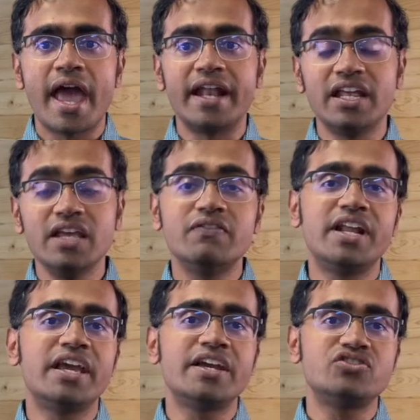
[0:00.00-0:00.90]
and
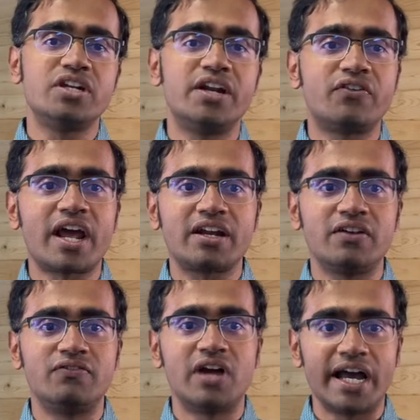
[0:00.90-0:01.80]
even engage in
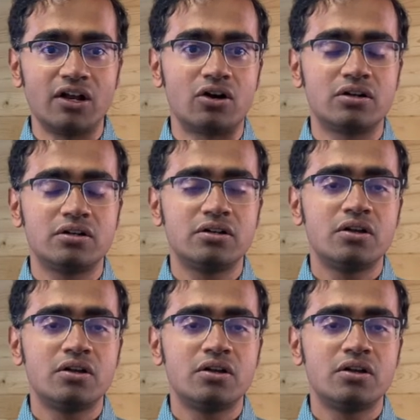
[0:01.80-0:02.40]
interactive dialogue.